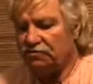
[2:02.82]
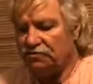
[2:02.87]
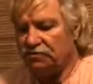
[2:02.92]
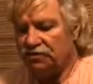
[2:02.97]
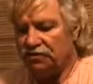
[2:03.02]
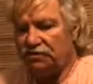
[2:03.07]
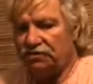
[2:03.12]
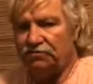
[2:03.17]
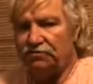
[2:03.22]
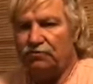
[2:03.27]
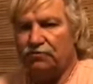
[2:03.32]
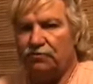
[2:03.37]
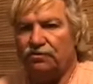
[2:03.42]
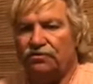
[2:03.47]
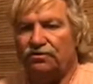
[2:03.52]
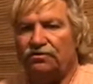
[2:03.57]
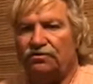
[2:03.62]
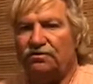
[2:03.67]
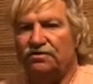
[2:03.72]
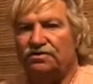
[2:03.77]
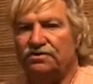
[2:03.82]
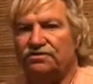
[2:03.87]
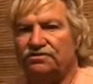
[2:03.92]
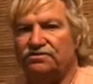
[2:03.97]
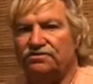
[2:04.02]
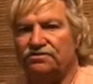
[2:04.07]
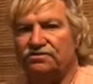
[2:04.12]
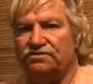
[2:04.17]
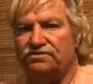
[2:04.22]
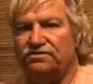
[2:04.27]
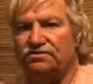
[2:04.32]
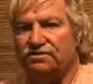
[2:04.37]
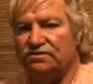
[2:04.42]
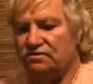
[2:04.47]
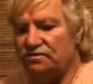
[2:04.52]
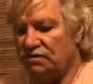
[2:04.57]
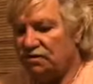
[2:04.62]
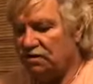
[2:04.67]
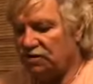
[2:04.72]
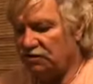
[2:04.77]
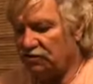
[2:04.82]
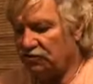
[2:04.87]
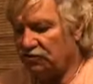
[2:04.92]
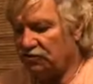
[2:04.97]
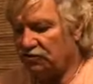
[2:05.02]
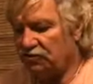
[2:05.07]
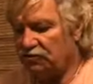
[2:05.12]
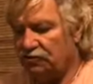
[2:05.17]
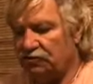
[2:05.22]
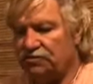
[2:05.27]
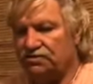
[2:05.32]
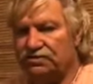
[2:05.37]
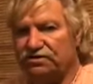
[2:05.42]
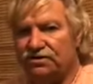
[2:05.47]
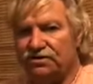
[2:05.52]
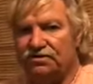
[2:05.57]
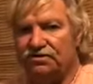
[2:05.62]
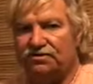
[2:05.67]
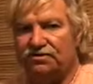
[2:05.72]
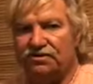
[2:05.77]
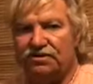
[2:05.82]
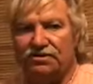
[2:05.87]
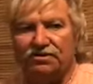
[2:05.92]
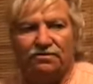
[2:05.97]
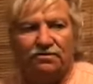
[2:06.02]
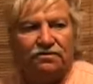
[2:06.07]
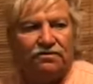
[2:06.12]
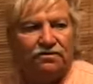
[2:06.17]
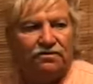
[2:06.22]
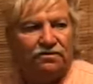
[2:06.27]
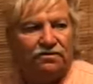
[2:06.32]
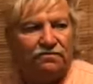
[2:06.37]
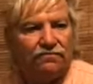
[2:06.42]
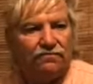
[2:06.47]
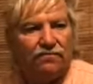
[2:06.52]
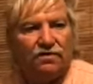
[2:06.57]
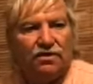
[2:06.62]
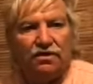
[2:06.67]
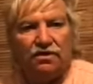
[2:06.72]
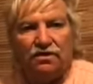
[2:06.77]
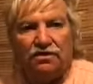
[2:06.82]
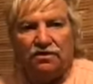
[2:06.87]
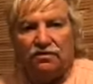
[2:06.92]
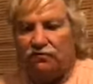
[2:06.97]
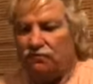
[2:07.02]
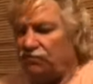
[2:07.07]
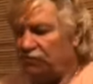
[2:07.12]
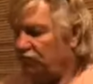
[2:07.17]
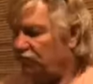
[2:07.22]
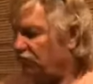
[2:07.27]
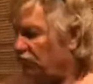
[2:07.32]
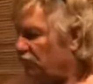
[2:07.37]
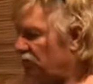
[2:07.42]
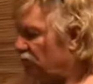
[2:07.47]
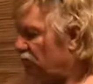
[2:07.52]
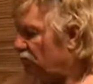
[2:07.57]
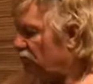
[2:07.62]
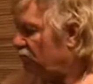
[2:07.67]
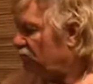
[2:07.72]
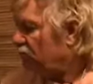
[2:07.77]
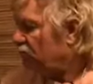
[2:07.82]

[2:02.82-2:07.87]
any more of the lynxes. So a lot of good was done there. We've got a lot